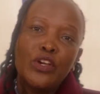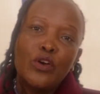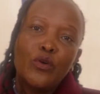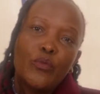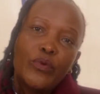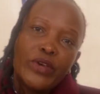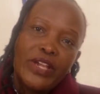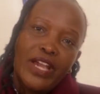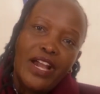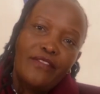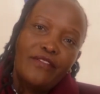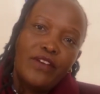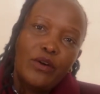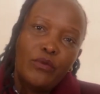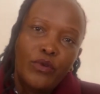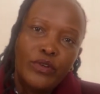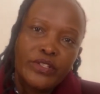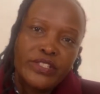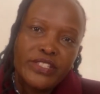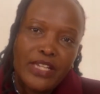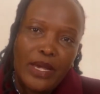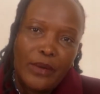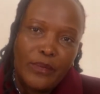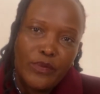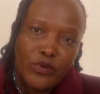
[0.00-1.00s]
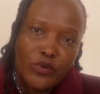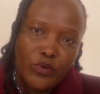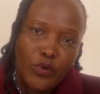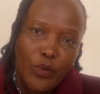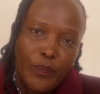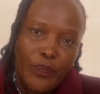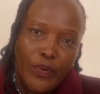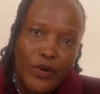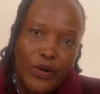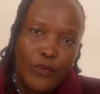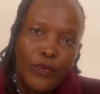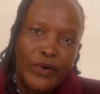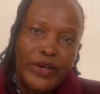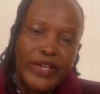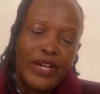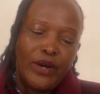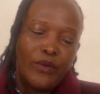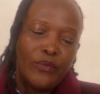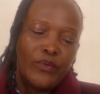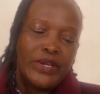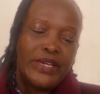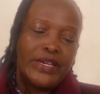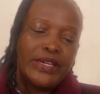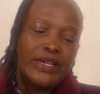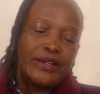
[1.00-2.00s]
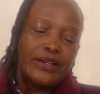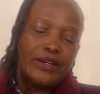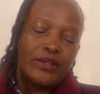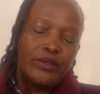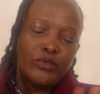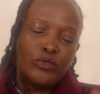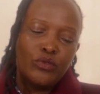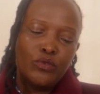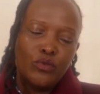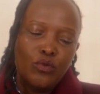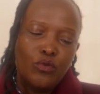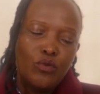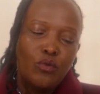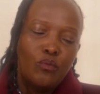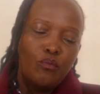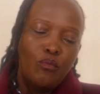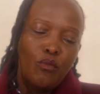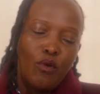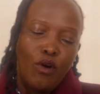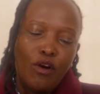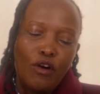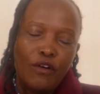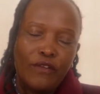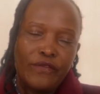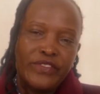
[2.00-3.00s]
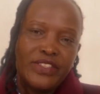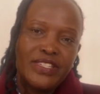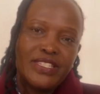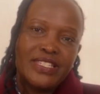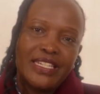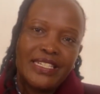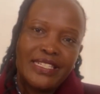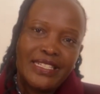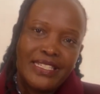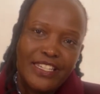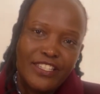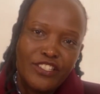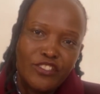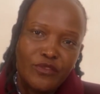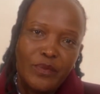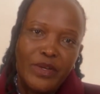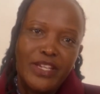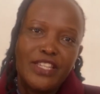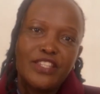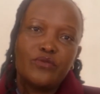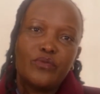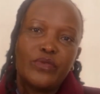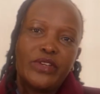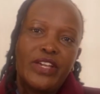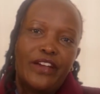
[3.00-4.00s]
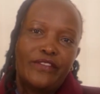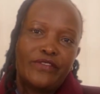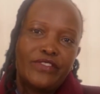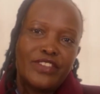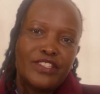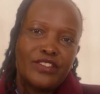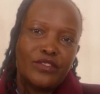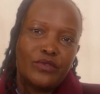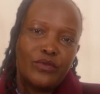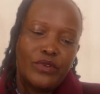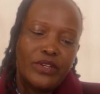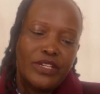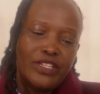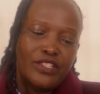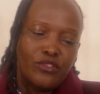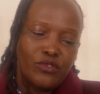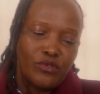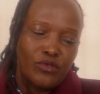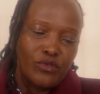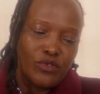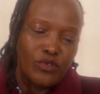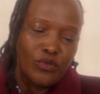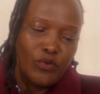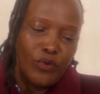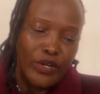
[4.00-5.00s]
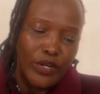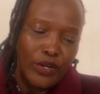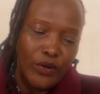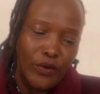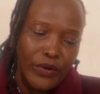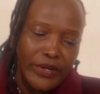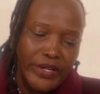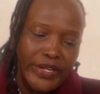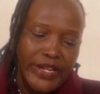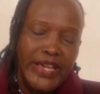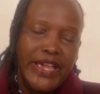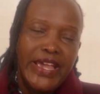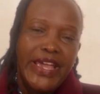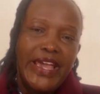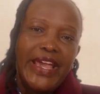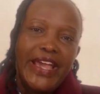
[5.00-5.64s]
we have a WhatsApp group where we do more of these engagements. We have these issues going on.